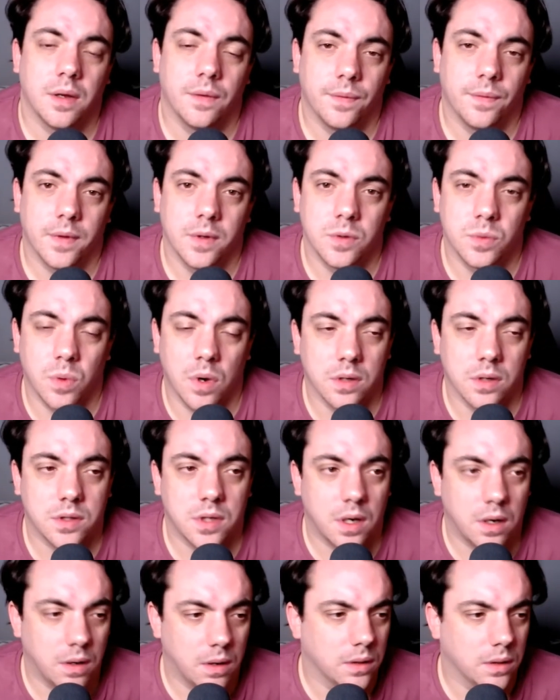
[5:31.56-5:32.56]
He's worked
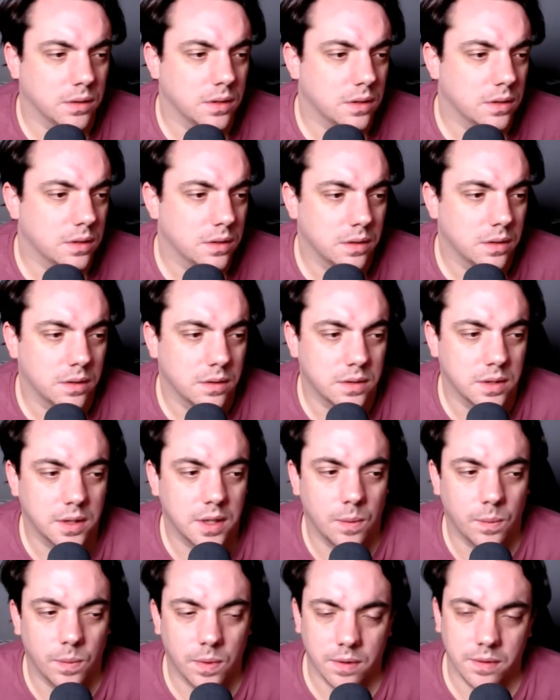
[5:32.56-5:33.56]
hard to
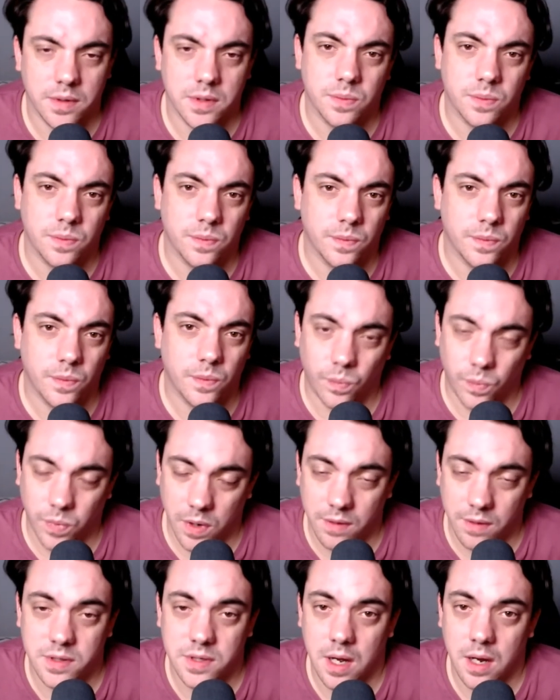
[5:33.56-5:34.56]
get where
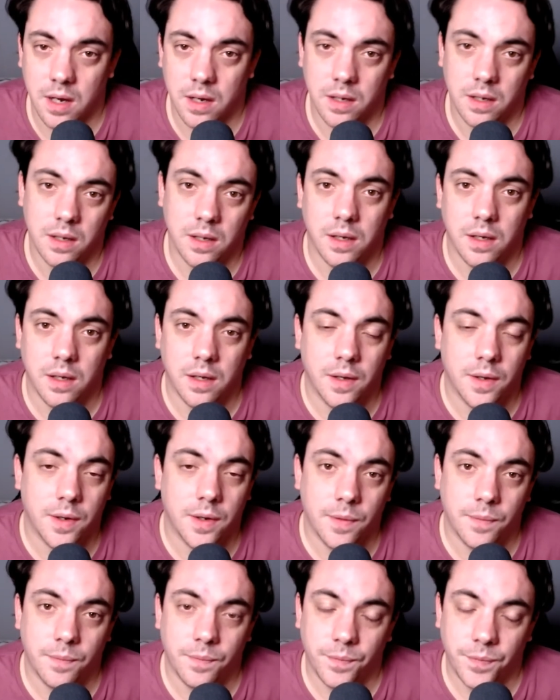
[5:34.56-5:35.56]
he's at,
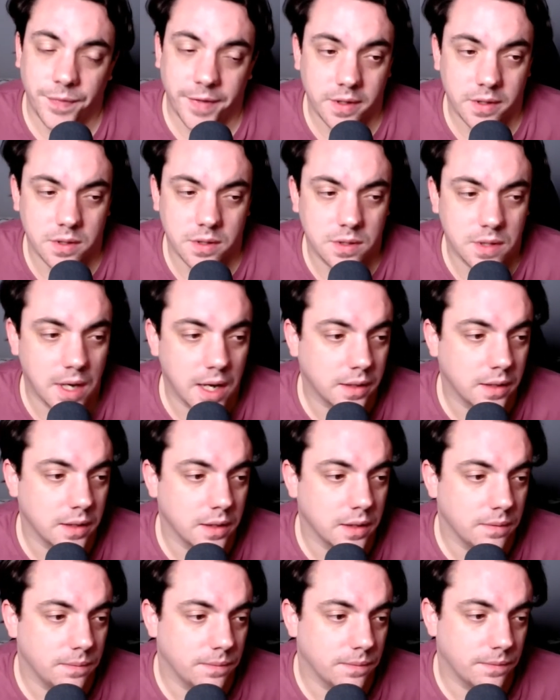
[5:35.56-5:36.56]
and
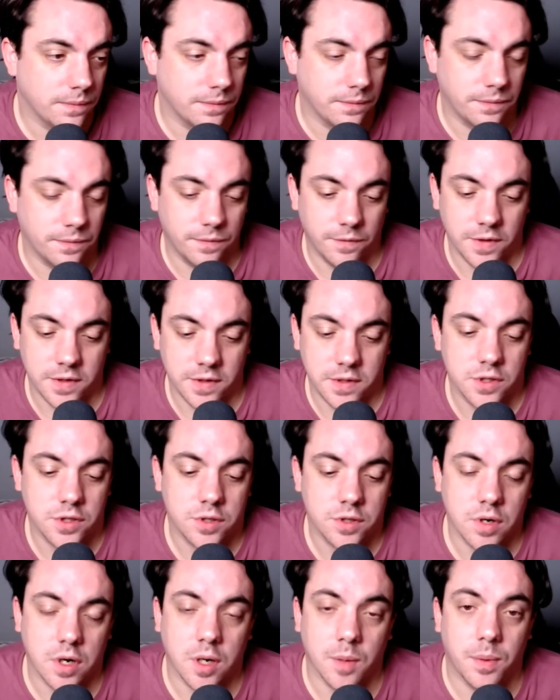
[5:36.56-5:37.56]
sadly, this is
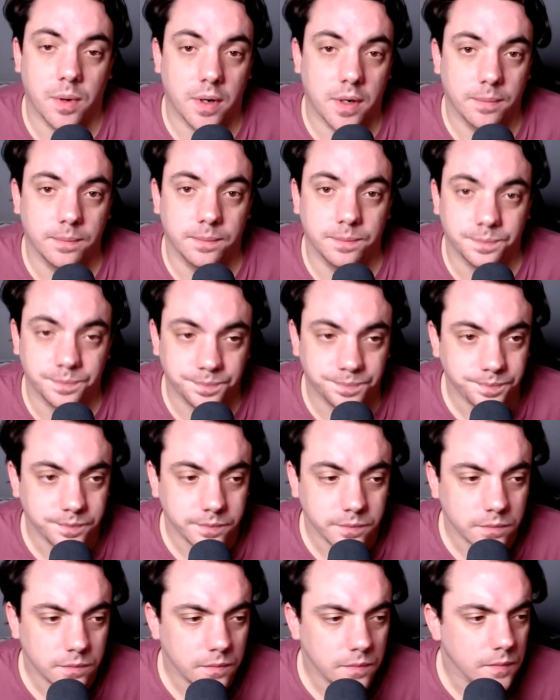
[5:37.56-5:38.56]
struck upon him.
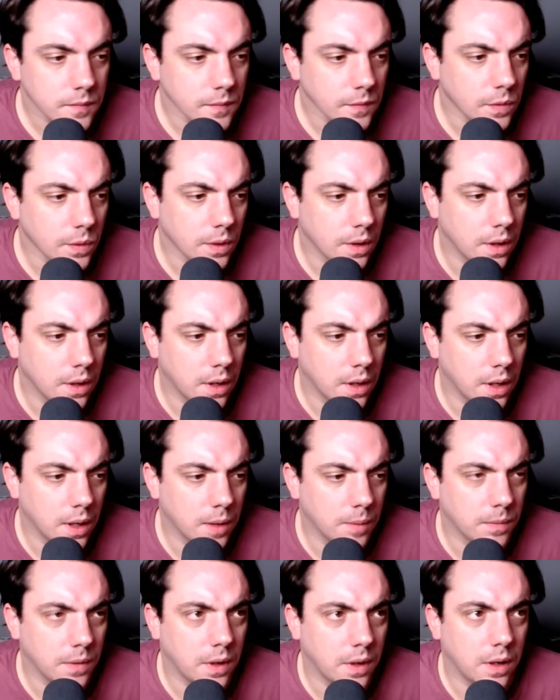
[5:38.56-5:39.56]

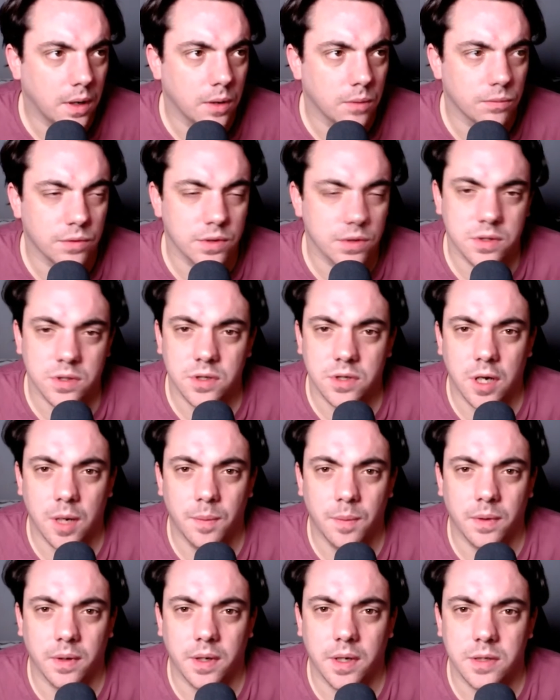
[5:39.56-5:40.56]
I hope Richard
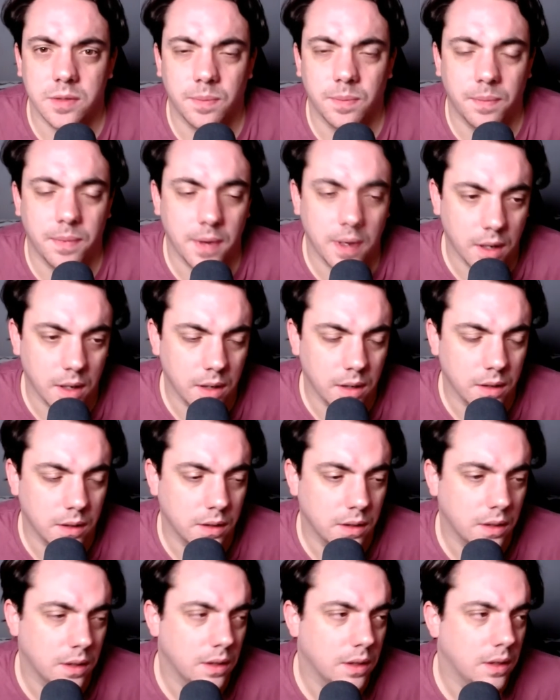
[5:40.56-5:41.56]
Sherman gets better.
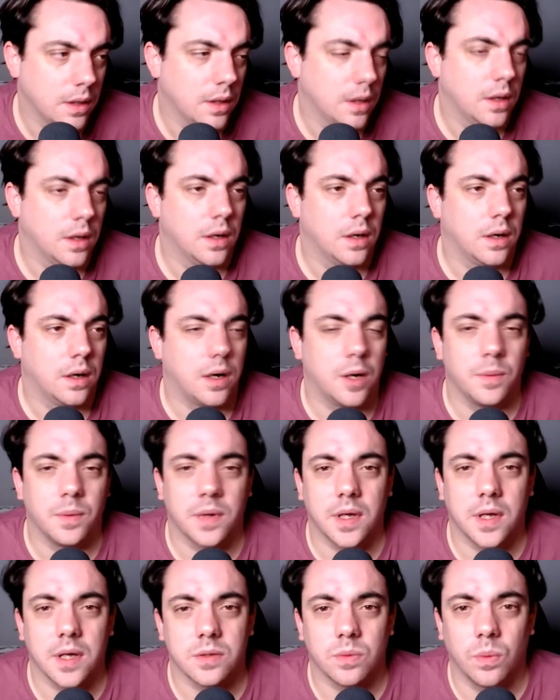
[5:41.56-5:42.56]
Hope he
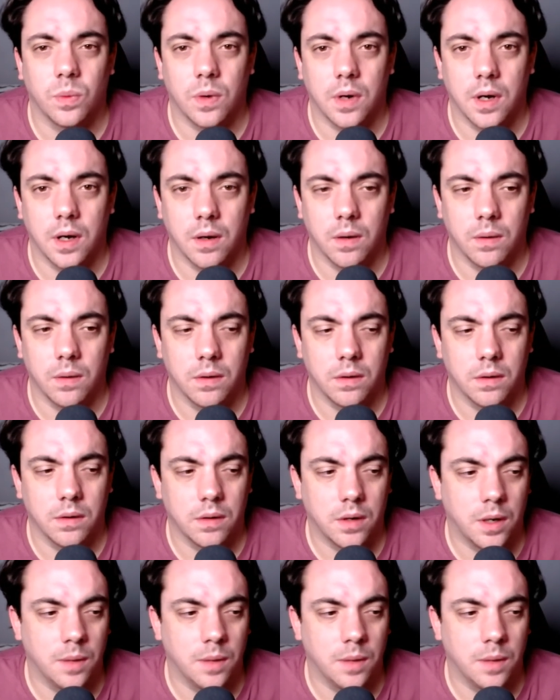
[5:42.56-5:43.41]
gets well.